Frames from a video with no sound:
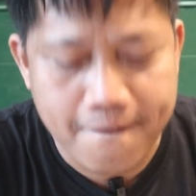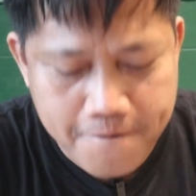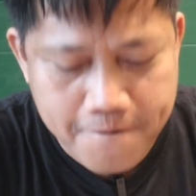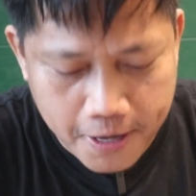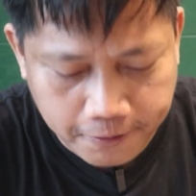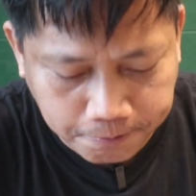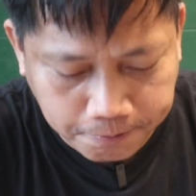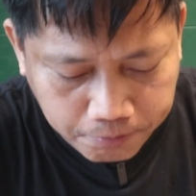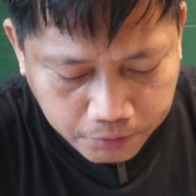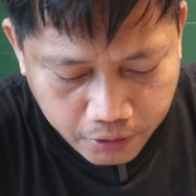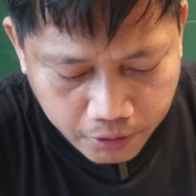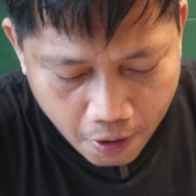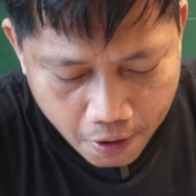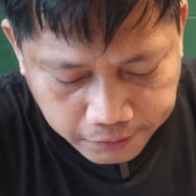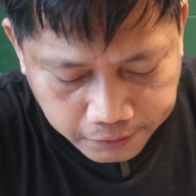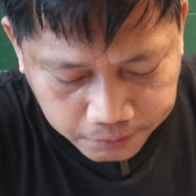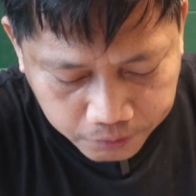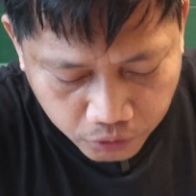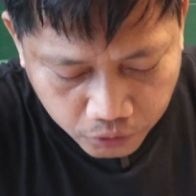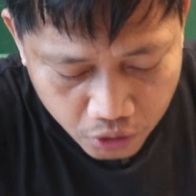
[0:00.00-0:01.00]
the heart
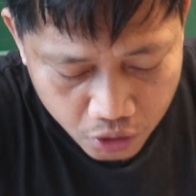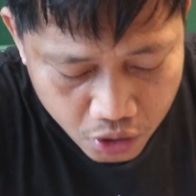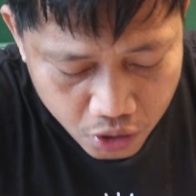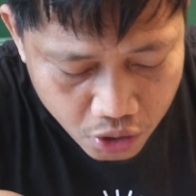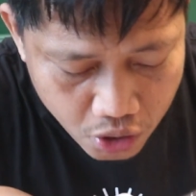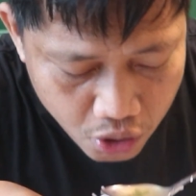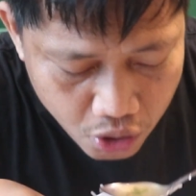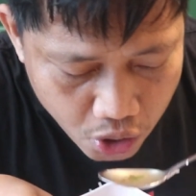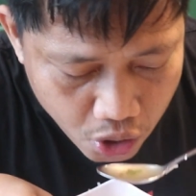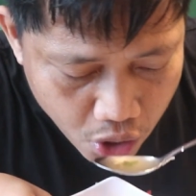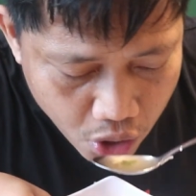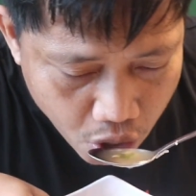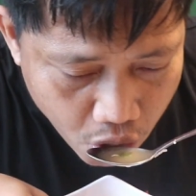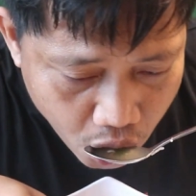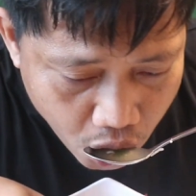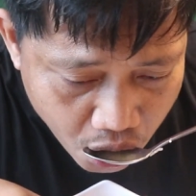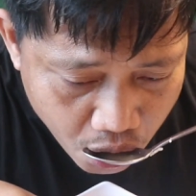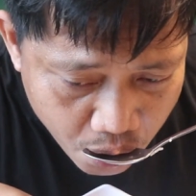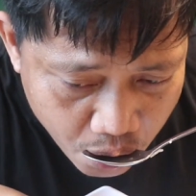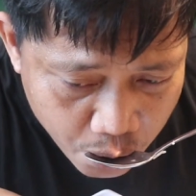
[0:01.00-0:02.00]
and soul of
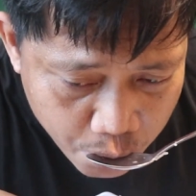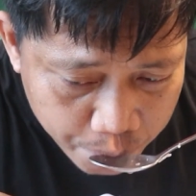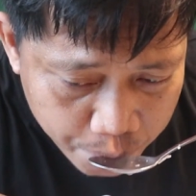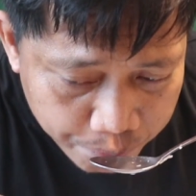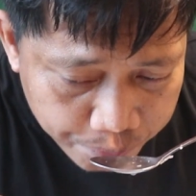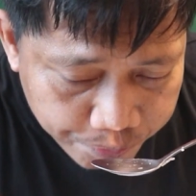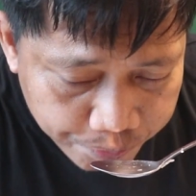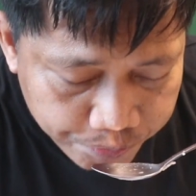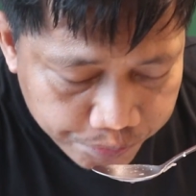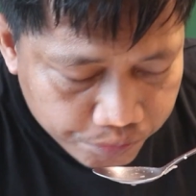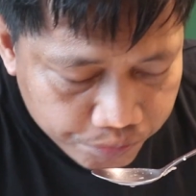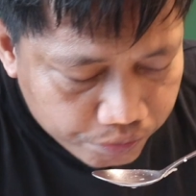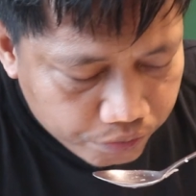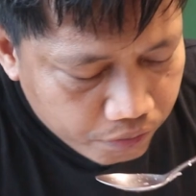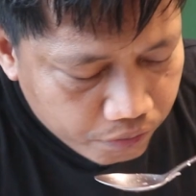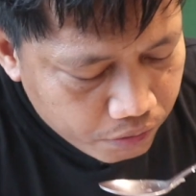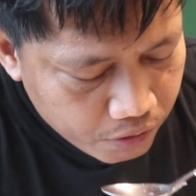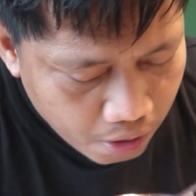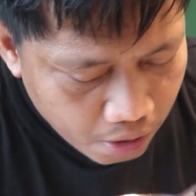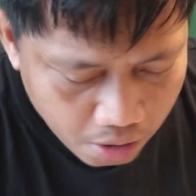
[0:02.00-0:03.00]
Sop
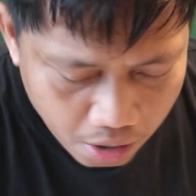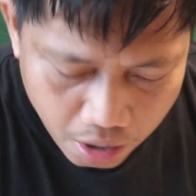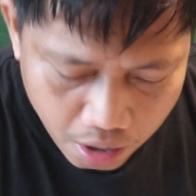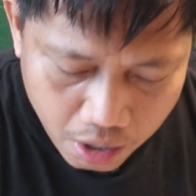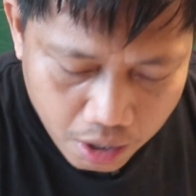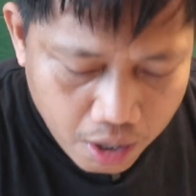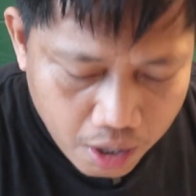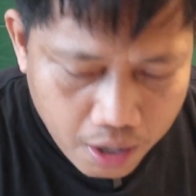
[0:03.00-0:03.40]
Buntut. And